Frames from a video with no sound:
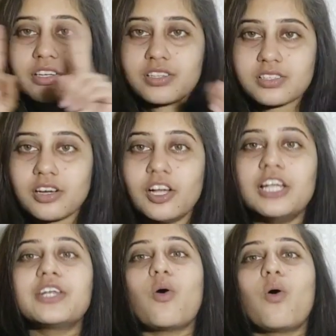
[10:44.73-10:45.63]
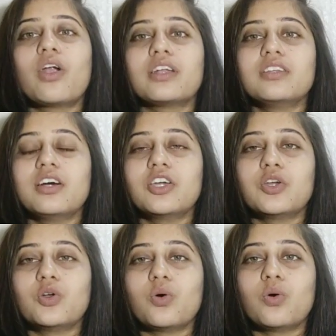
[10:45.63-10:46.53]
result or the,
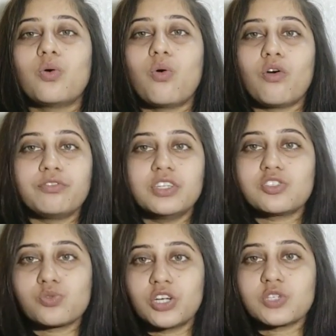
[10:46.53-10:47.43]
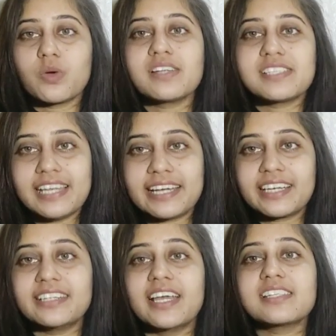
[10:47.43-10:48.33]
you know, of the students who are
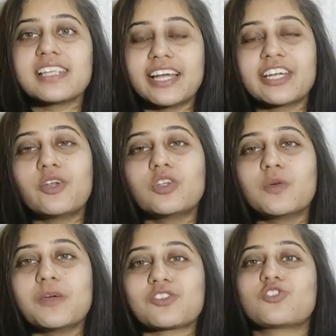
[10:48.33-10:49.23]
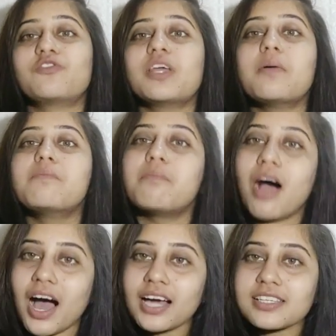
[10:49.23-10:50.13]
selected, they are selected on the basis of their
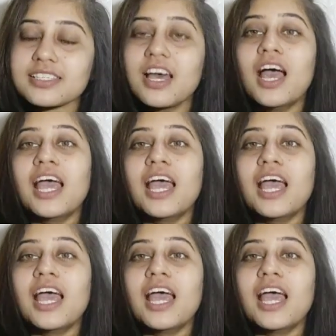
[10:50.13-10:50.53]
marks